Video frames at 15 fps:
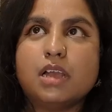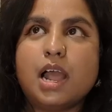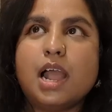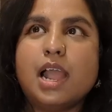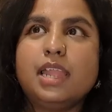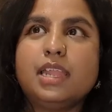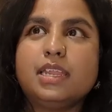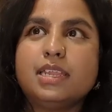
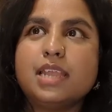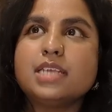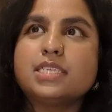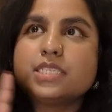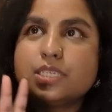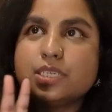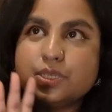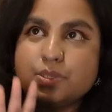I
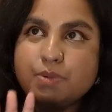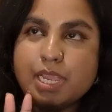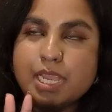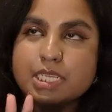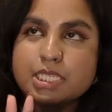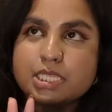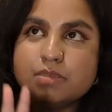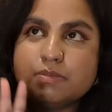guessed the
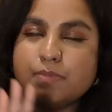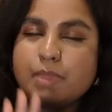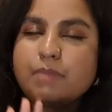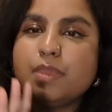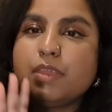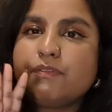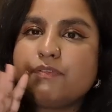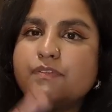twist
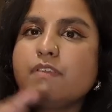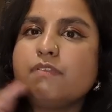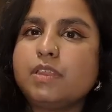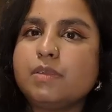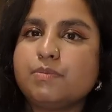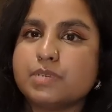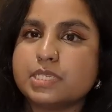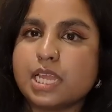maybe
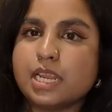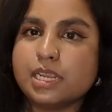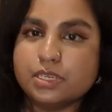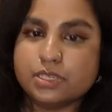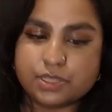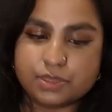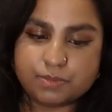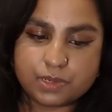50%
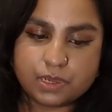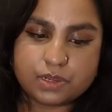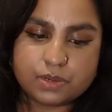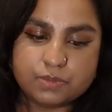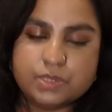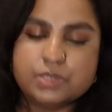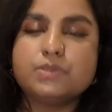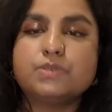into the book,
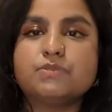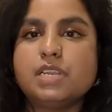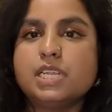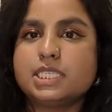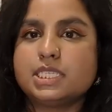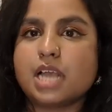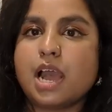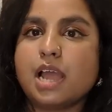which was
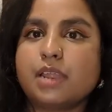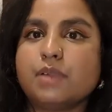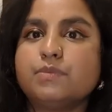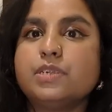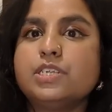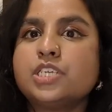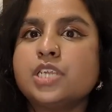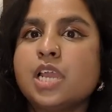really sad. I
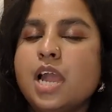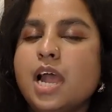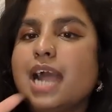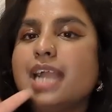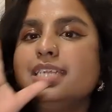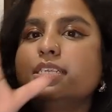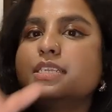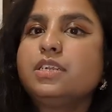wish
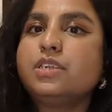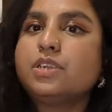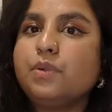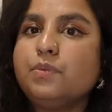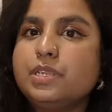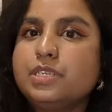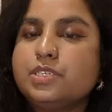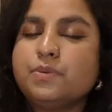I didn't
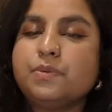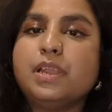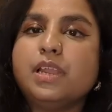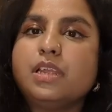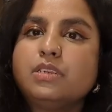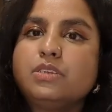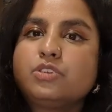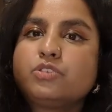go into
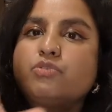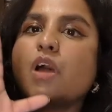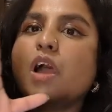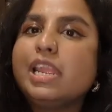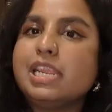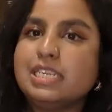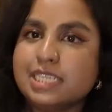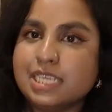it
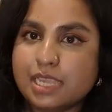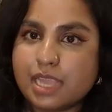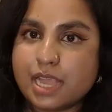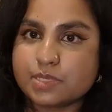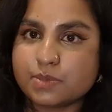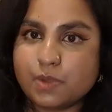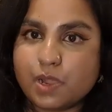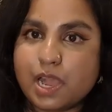trying to
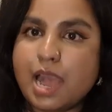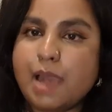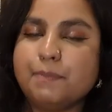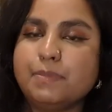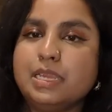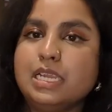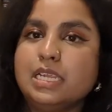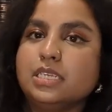guess what
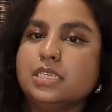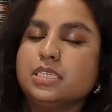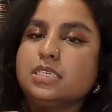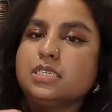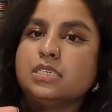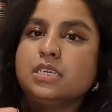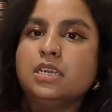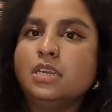happened
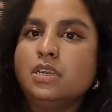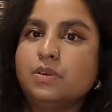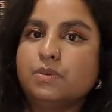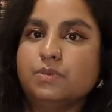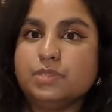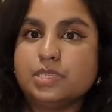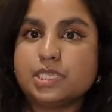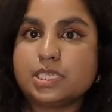and
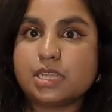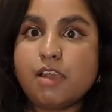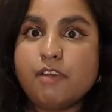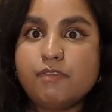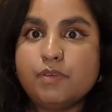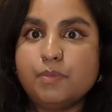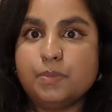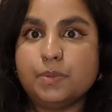all this
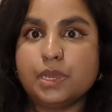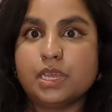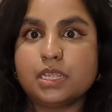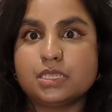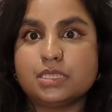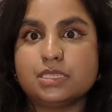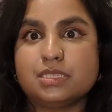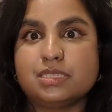stuff, but